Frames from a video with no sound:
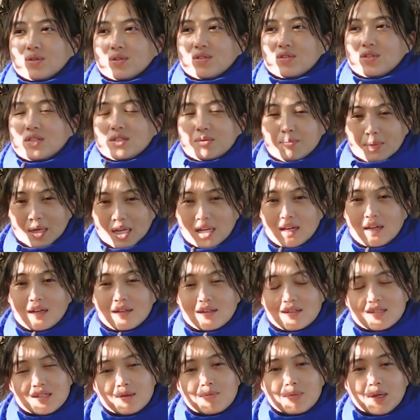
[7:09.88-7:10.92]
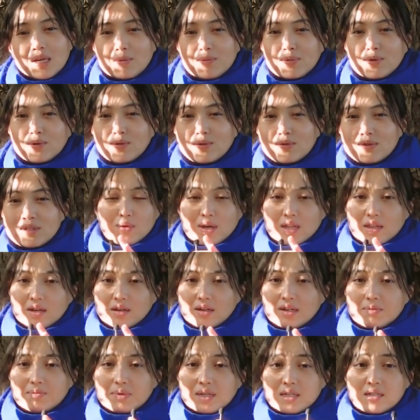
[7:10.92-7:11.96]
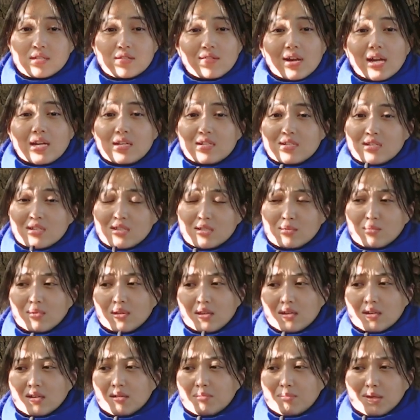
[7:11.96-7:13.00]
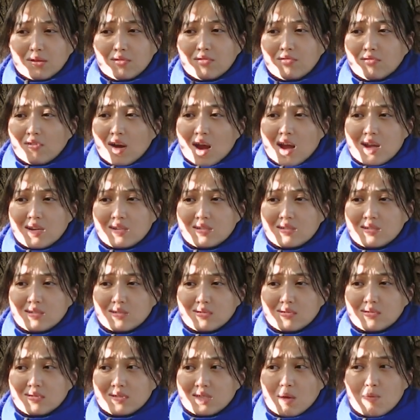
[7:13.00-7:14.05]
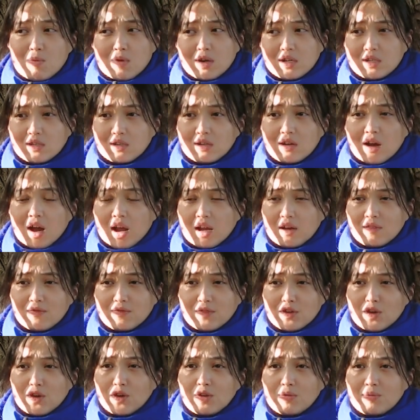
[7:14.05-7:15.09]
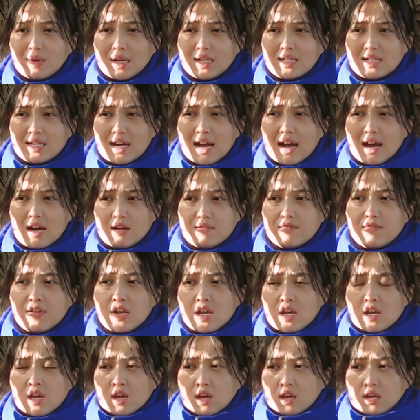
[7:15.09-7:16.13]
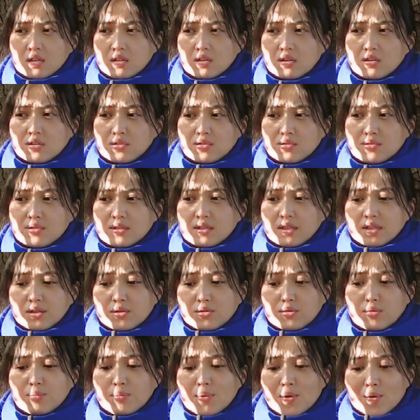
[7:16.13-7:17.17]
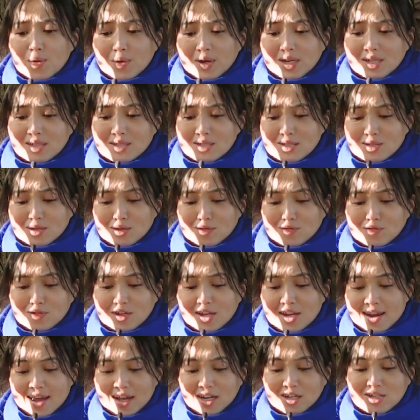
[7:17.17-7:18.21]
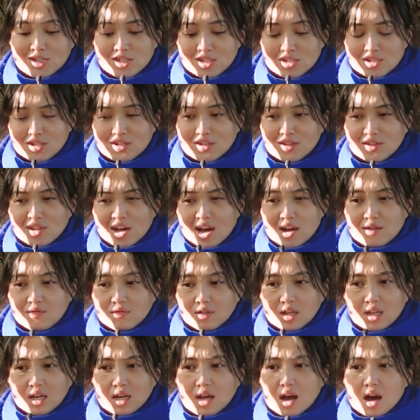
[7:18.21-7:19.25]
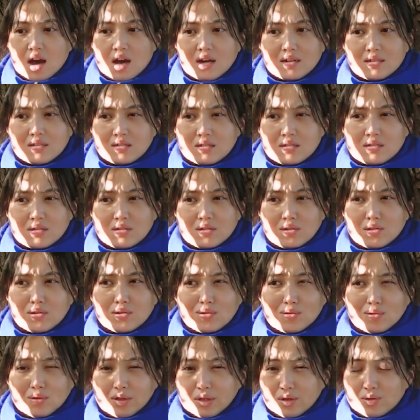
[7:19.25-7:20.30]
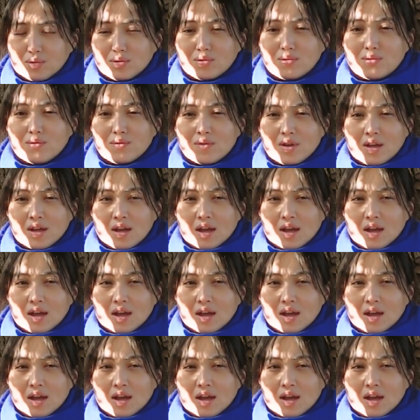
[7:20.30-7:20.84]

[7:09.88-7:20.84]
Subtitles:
speak to people, whether it be strangers, whether it be friends or someone you kind of know, but to have those little points of connection that really aren't so little.